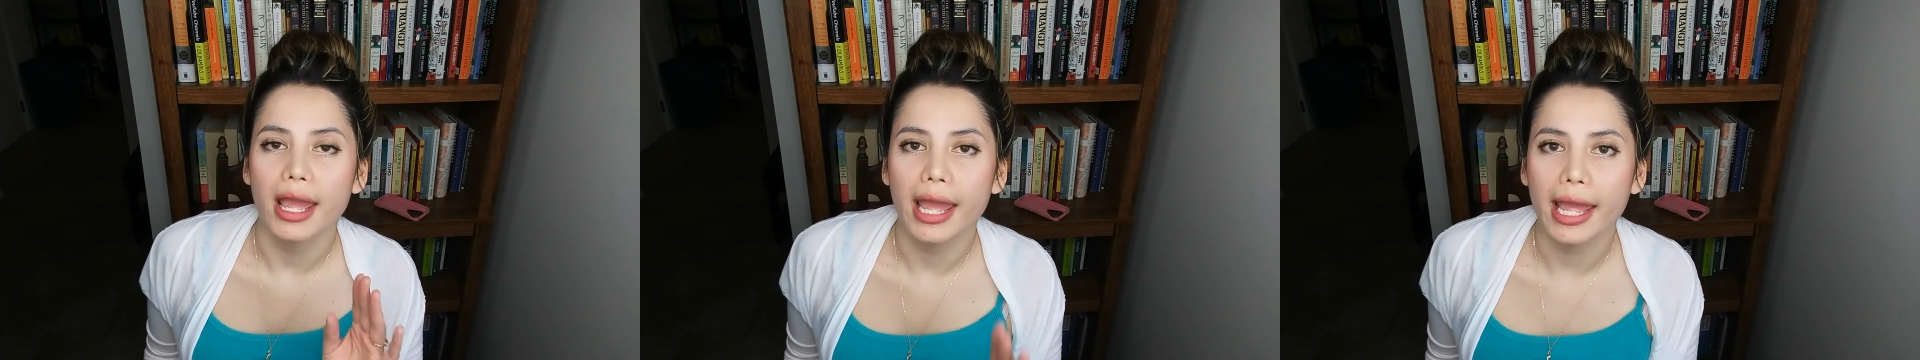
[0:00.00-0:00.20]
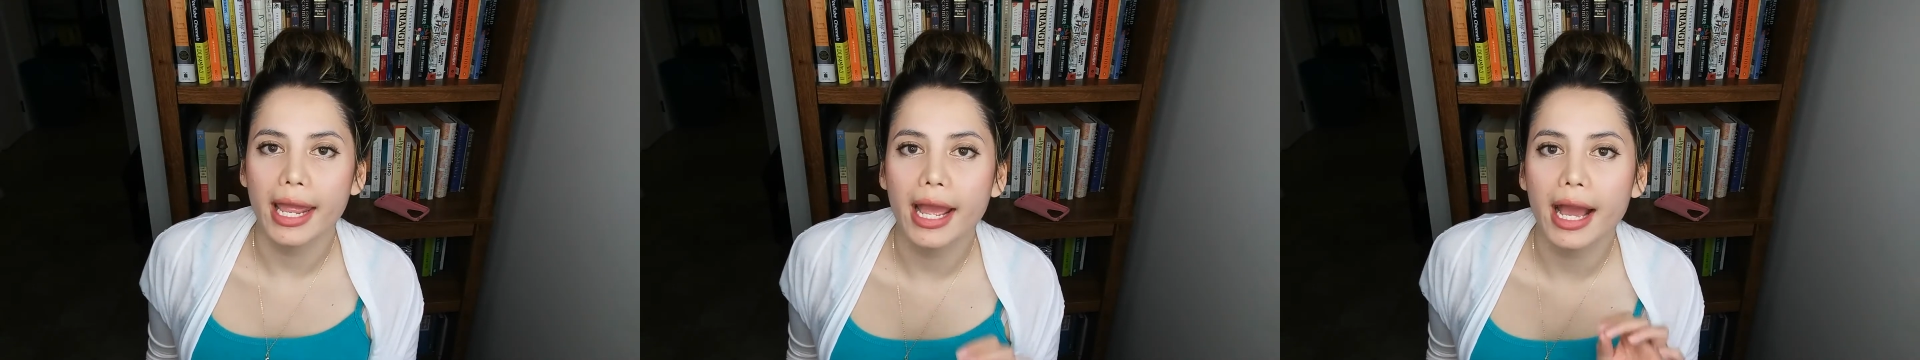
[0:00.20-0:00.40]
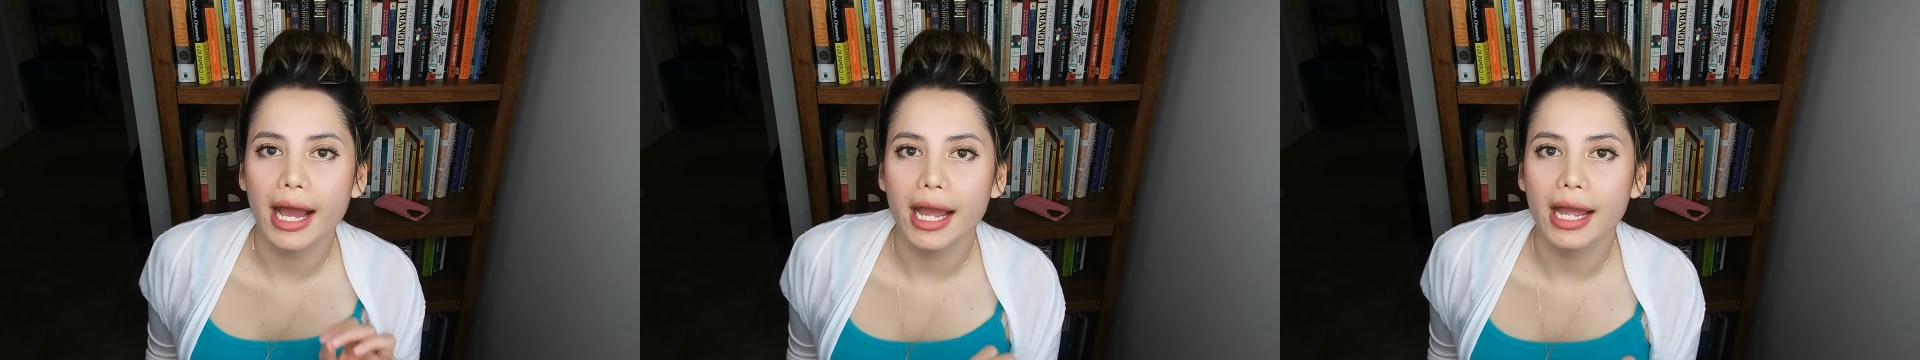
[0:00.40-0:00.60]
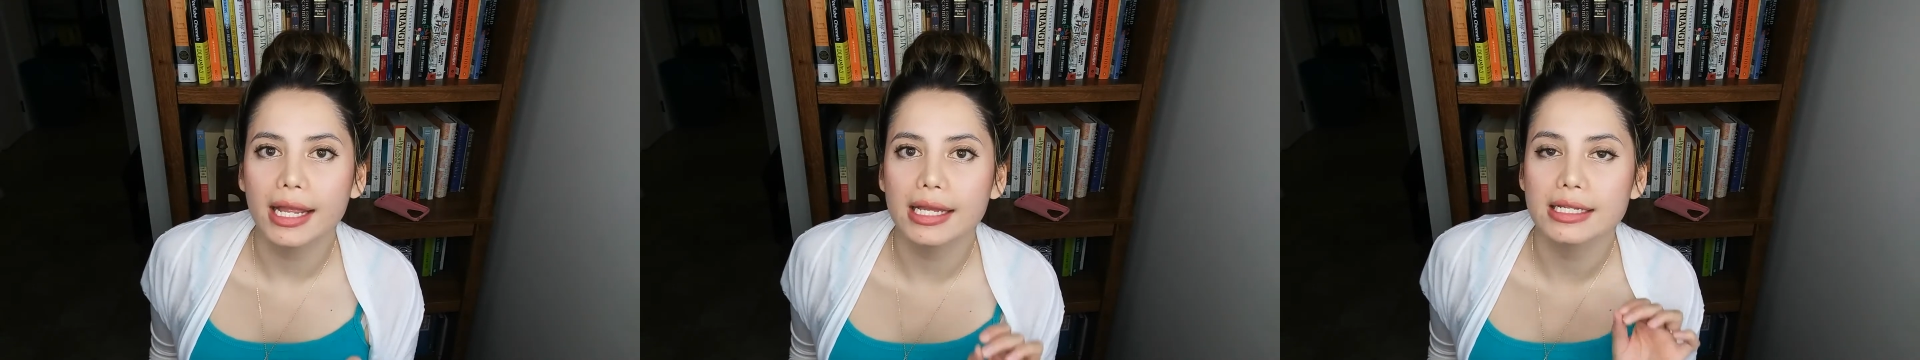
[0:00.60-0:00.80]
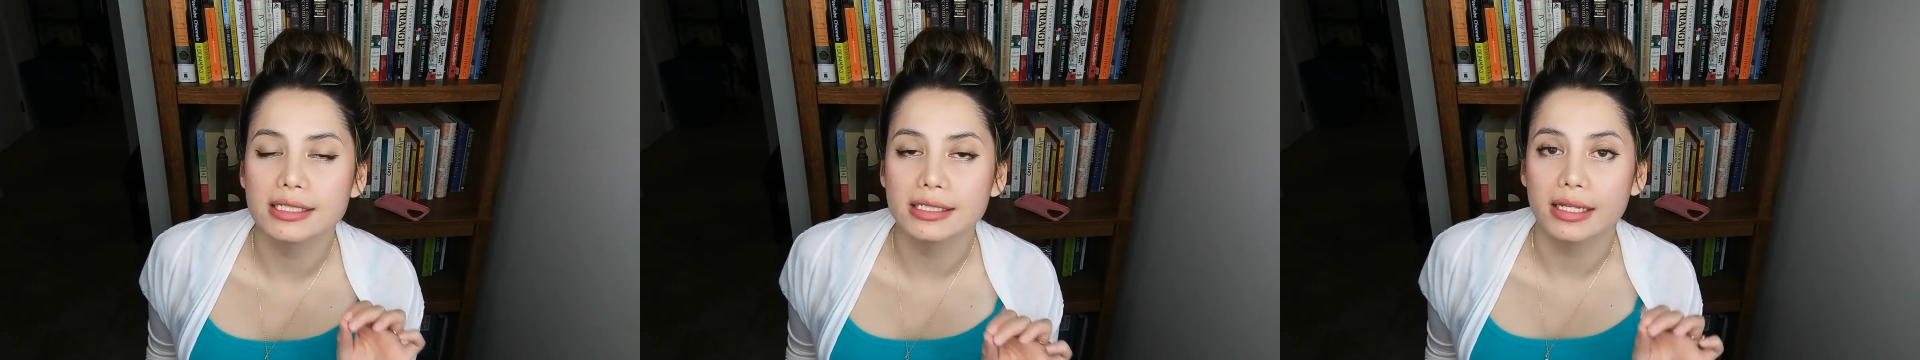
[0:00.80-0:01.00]
AI
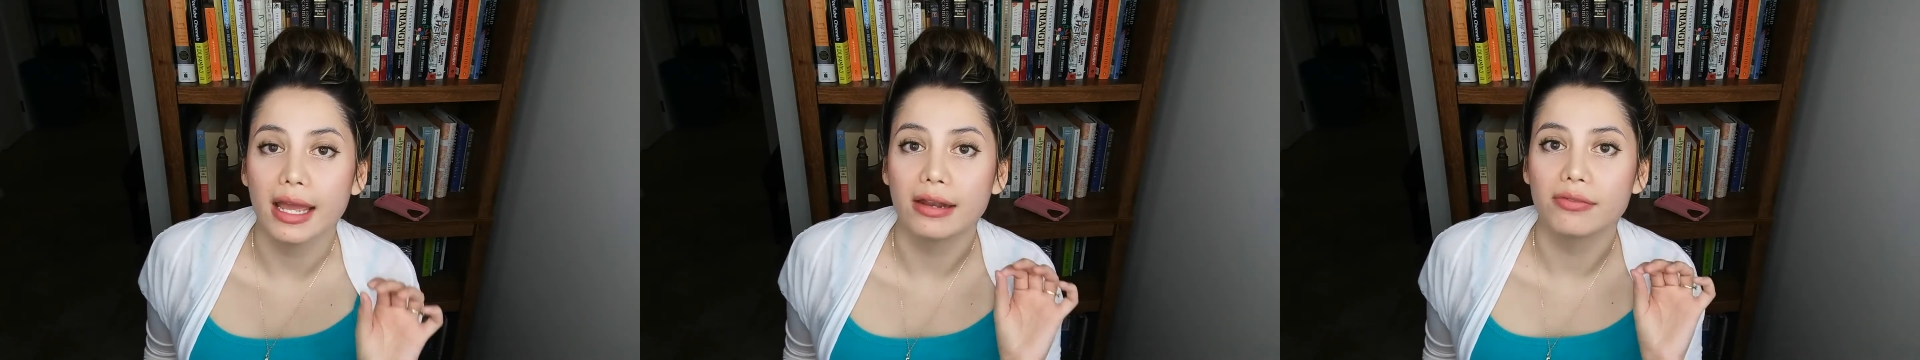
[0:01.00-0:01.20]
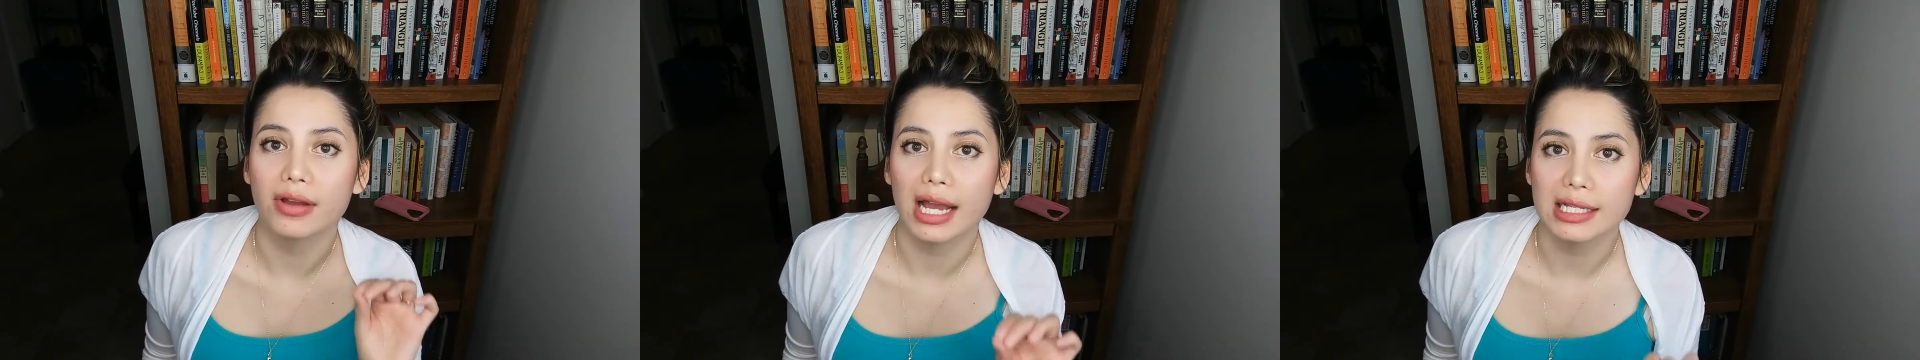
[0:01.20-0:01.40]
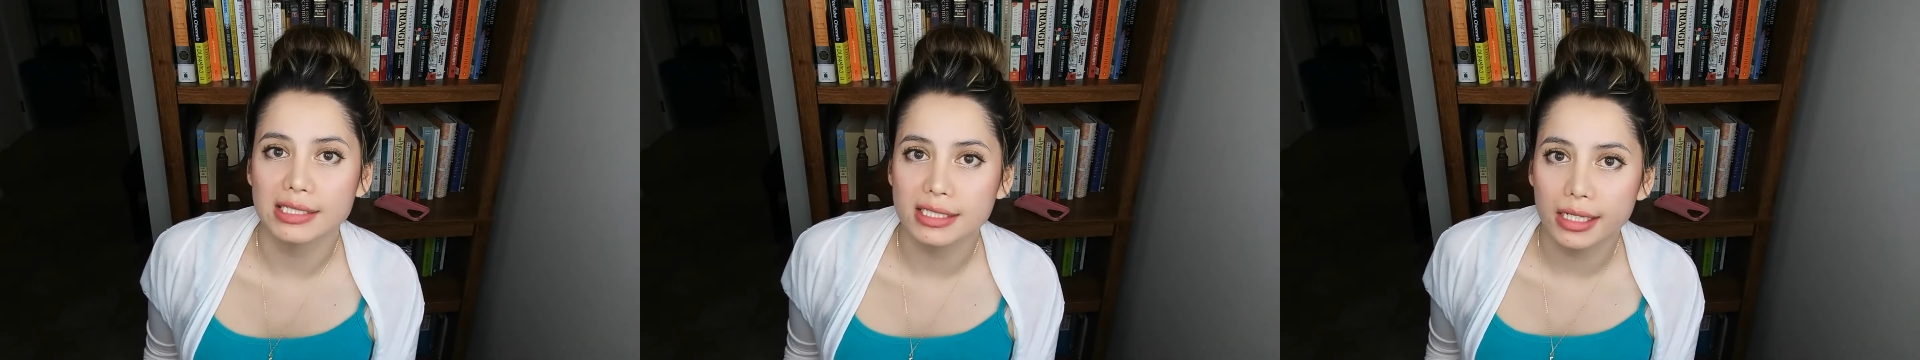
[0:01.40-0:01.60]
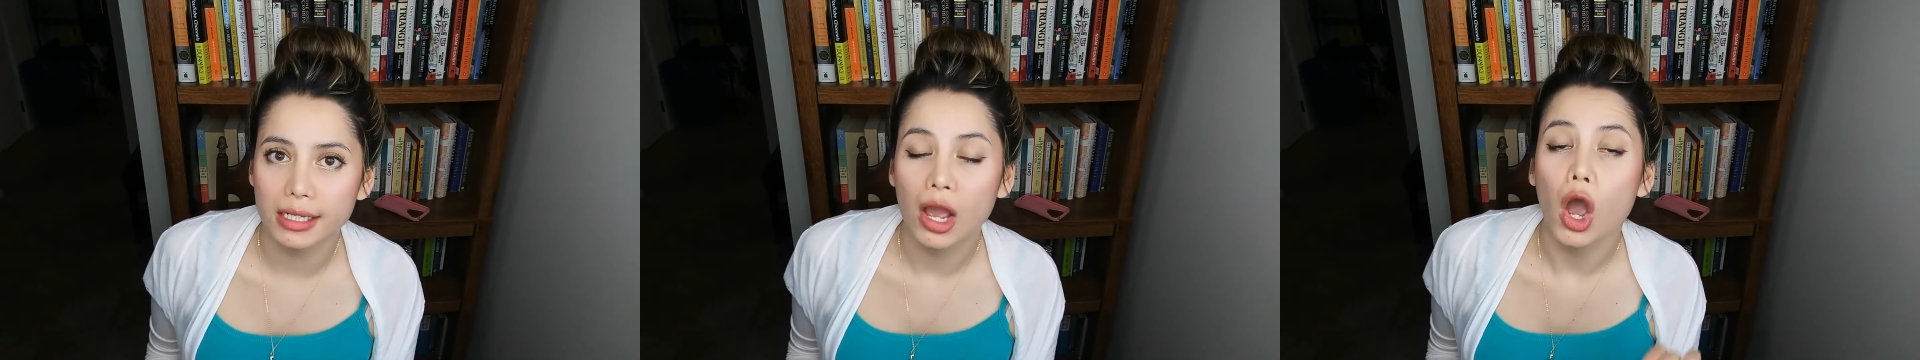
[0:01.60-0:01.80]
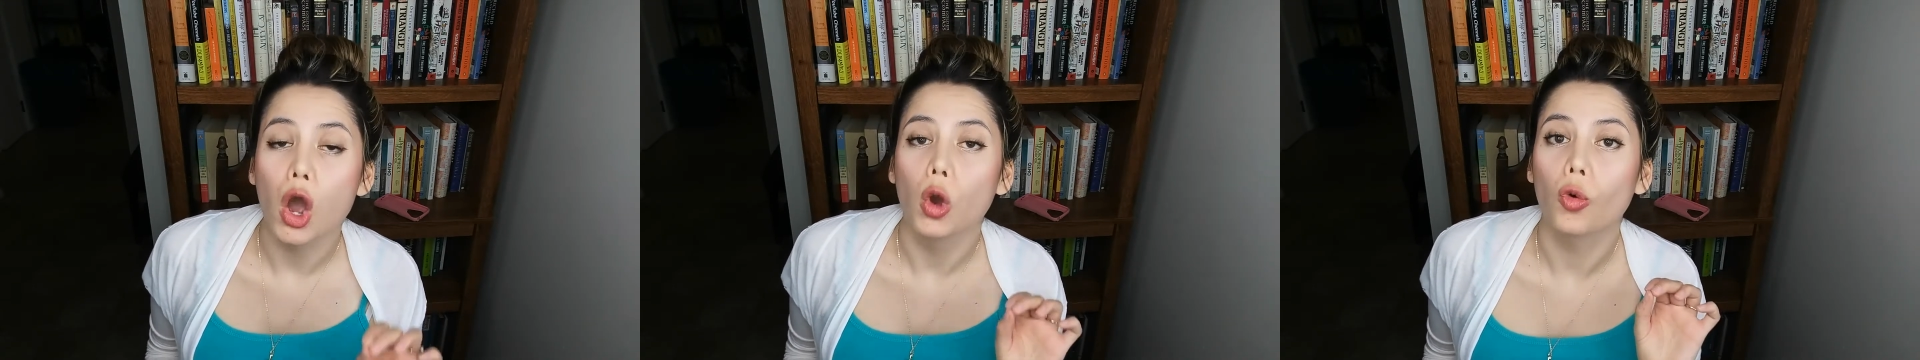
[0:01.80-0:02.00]
is
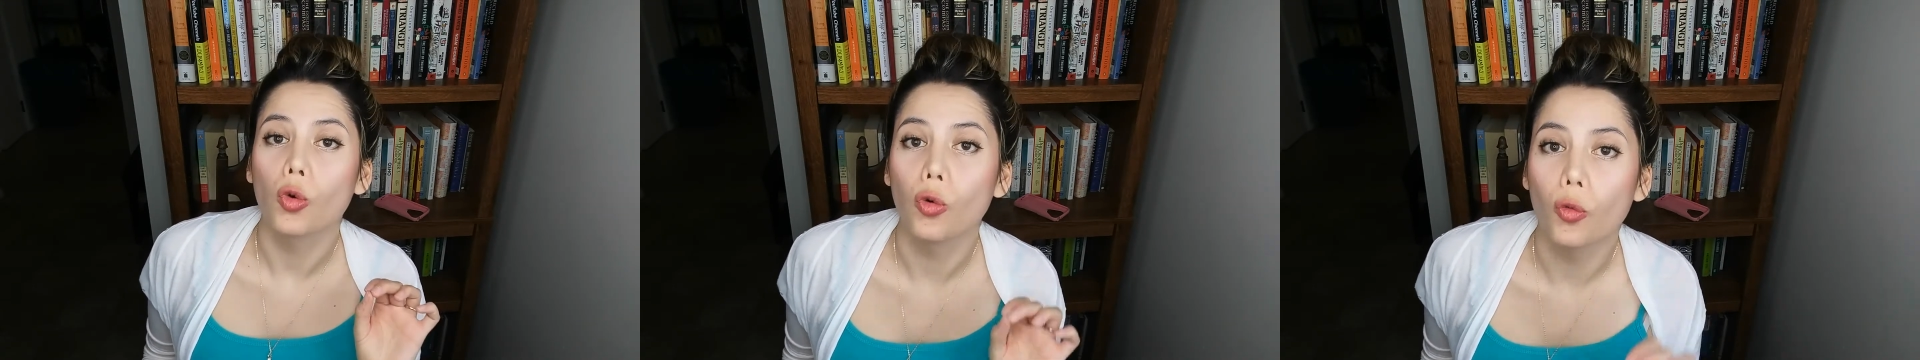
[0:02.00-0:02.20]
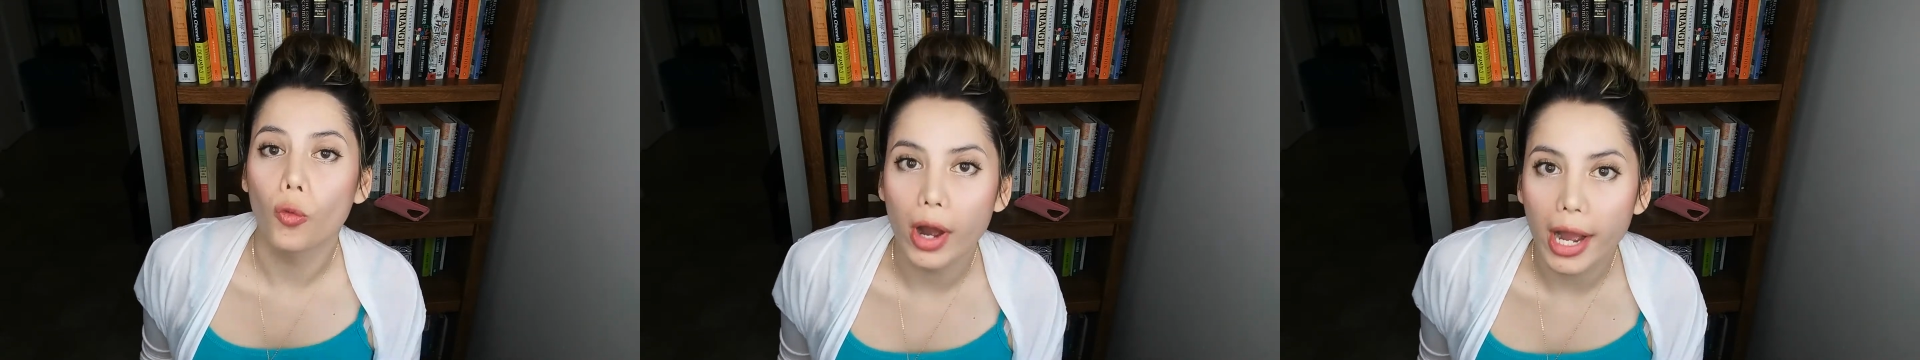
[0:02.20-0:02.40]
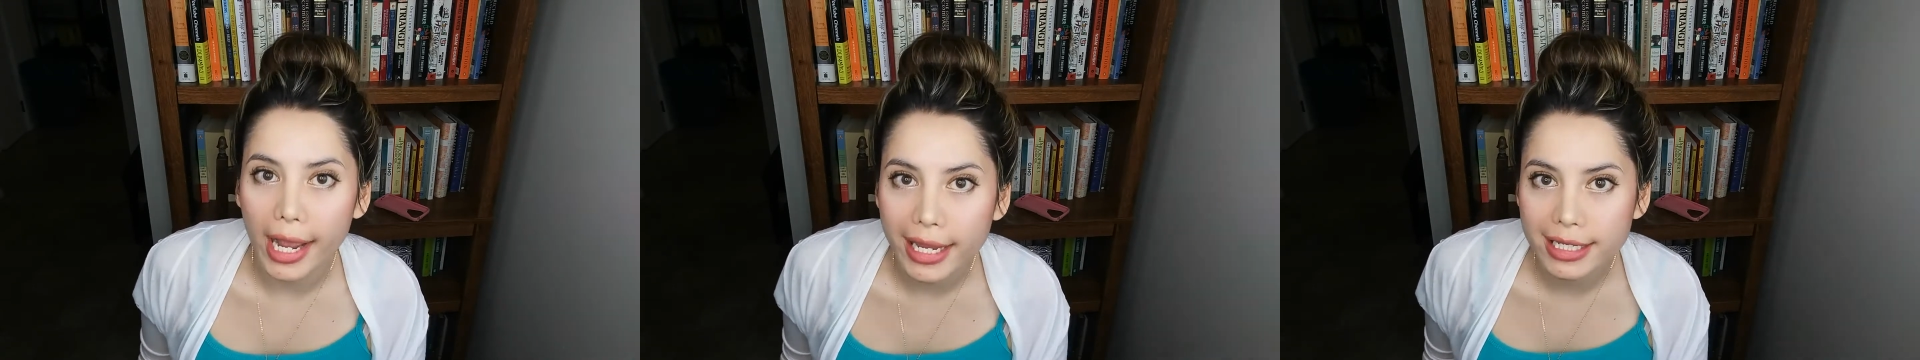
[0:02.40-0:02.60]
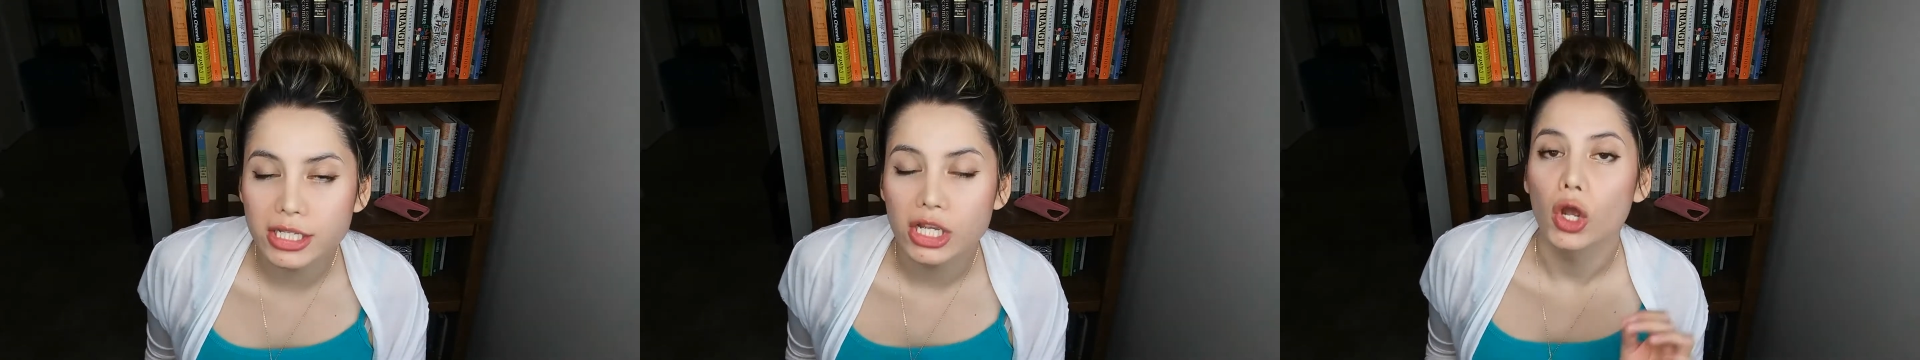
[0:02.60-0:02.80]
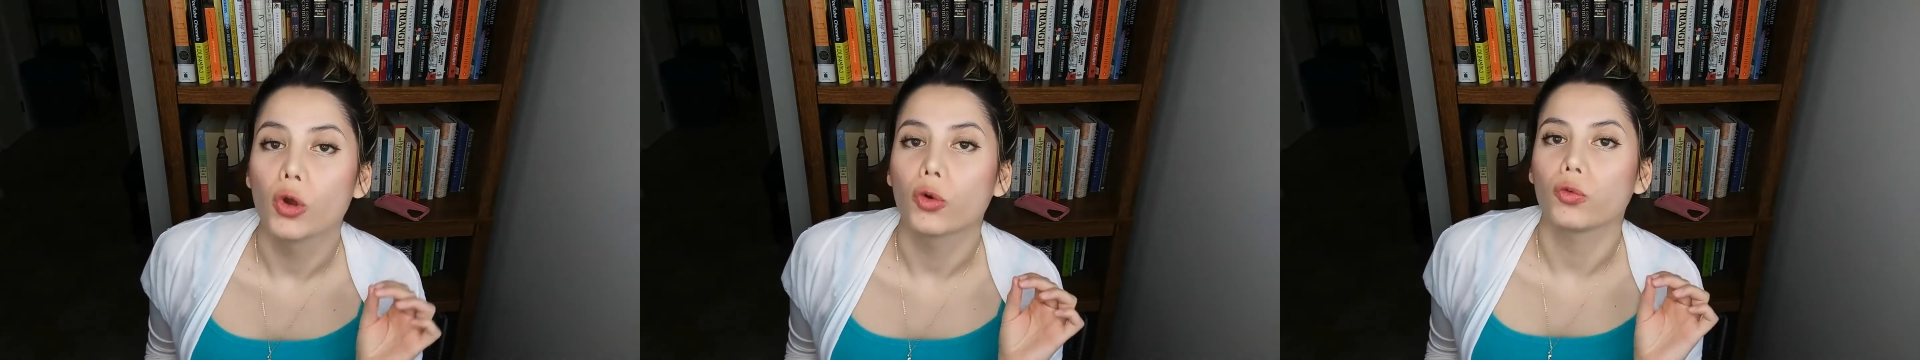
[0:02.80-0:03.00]
advancing quite